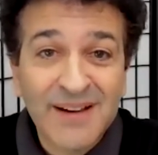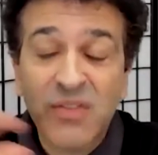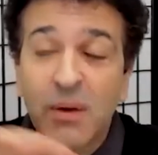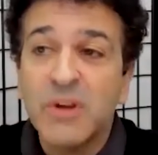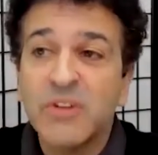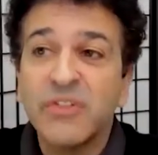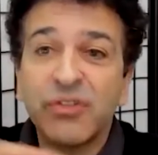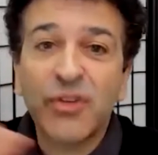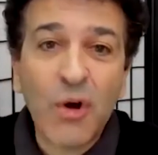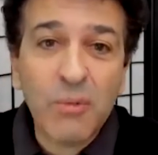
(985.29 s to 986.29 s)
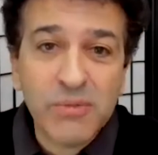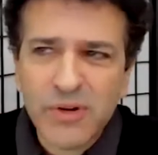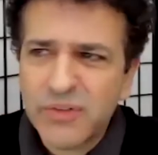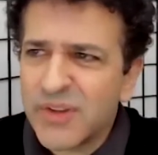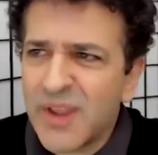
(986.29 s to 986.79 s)

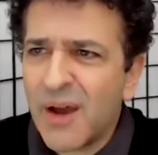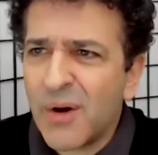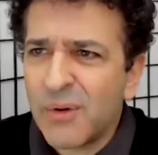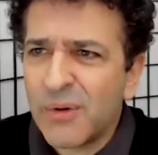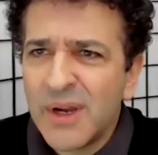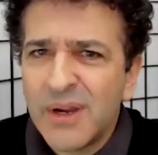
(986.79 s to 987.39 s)
There's now